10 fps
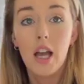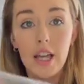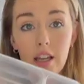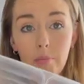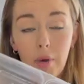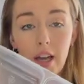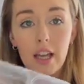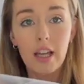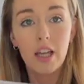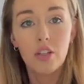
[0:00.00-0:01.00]
in
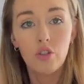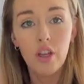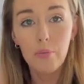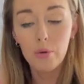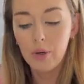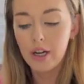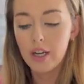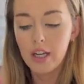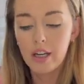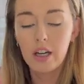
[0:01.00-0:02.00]
my Tupperware
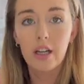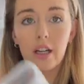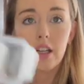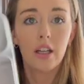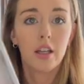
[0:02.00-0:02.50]
here.